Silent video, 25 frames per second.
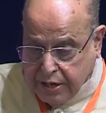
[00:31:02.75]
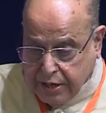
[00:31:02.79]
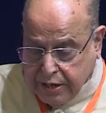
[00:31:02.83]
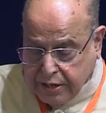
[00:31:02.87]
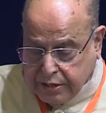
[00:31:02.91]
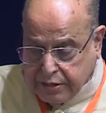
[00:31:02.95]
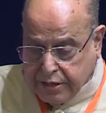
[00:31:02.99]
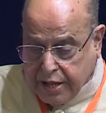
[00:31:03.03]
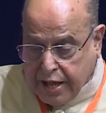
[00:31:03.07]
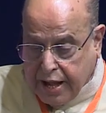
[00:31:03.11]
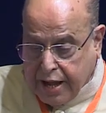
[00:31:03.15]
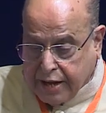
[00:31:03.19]

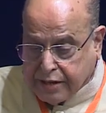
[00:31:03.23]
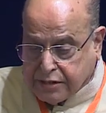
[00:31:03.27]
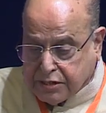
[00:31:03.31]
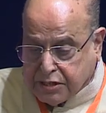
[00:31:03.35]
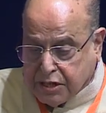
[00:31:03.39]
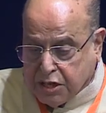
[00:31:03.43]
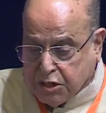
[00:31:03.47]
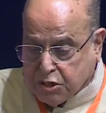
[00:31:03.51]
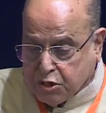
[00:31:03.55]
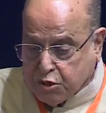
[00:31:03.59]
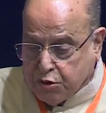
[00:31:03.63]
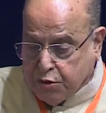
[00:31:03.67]
in the
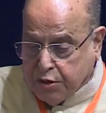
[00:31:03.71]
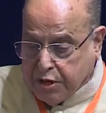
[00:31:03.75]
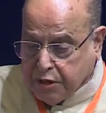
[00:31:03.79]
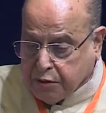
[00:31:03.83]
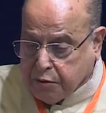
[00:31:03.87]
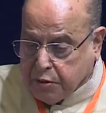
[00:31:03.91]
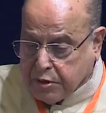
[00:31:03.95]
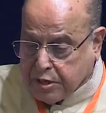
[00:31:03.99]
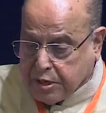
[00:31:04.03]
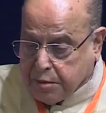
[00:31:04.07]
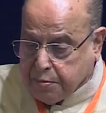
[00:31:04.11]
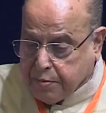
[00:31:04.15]
access to
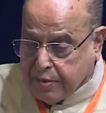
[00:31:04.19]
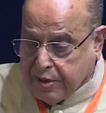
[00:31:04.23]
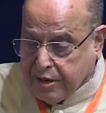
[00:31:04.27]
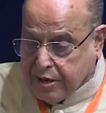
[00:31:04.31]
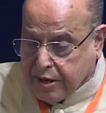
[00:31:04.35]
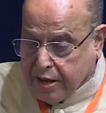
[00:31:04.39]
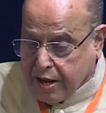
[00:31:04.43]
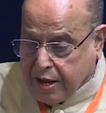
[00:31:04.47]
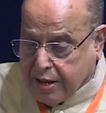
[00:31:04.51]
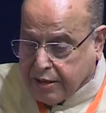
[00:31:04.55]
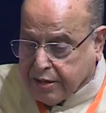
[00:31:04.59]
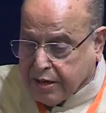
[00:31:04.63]
equitable
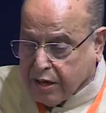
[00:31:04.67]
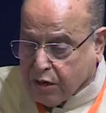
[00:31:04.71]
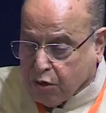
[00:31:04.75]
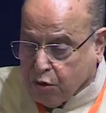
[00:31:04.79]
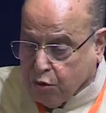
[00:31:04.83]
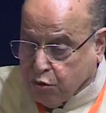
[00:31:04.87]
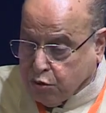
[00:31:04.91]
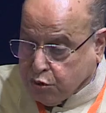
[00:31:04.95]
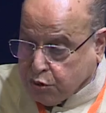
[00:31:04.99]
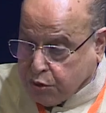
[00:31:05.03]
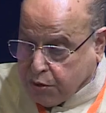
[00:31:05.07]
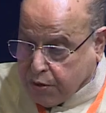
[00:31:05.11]
and
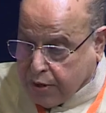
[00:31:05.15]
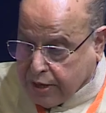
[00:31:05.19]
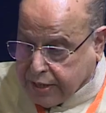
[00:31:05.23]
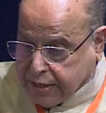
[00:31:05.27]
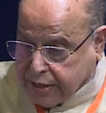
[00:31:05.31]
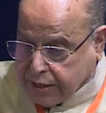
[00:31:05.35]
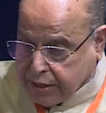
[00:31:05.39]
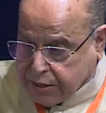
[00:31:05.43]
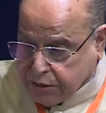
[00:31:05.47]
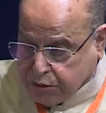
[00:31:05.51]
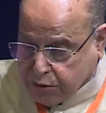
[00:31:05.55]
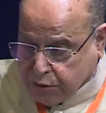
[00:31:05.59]
inclusive
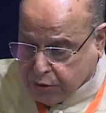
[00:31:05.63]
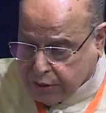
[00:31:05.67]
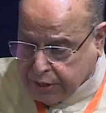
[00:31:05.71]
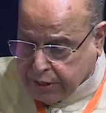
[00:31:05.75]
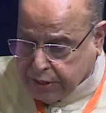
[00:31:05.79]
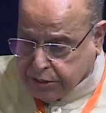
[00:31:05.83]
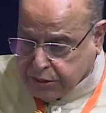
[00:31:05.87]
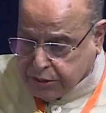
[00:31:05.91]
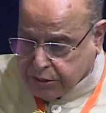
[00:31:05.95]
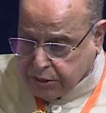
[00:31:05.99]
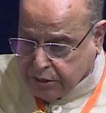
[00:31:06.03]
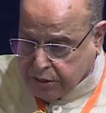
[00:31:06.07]
higher
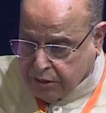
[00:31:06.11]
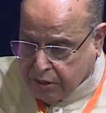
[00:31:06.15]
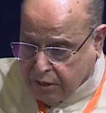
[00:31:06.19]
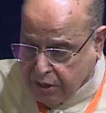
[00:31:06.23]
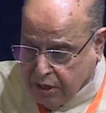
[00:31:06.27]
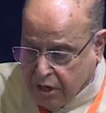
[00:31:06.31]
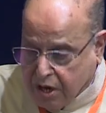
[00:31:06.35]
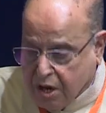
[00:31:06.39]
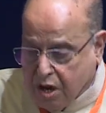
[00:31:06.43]
education